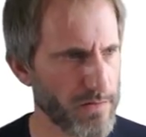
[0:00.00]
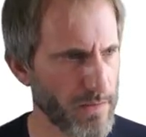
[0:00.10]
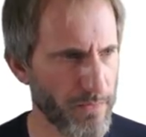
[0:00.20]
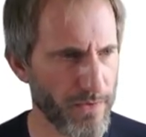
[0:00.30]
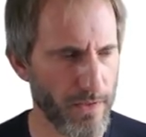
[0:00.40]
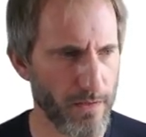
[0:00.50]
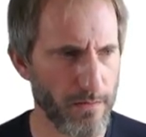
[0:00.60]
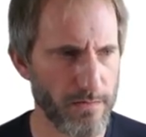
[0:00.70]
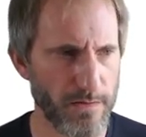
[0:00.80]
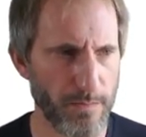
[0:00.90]

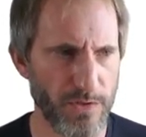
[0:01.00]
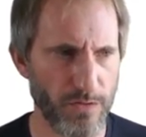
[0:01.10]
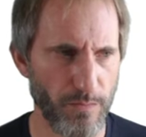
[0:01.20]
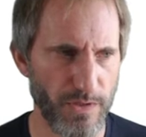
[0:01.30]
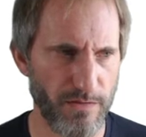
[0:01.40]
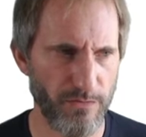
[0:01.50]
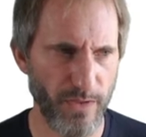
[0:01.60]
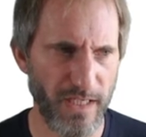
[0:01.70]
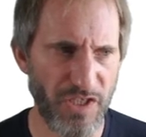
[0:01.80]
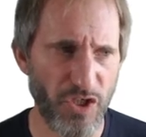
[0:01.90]
something seems to be
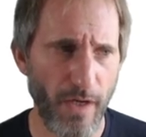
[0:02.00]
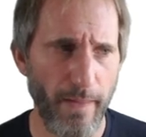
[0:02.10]
strange,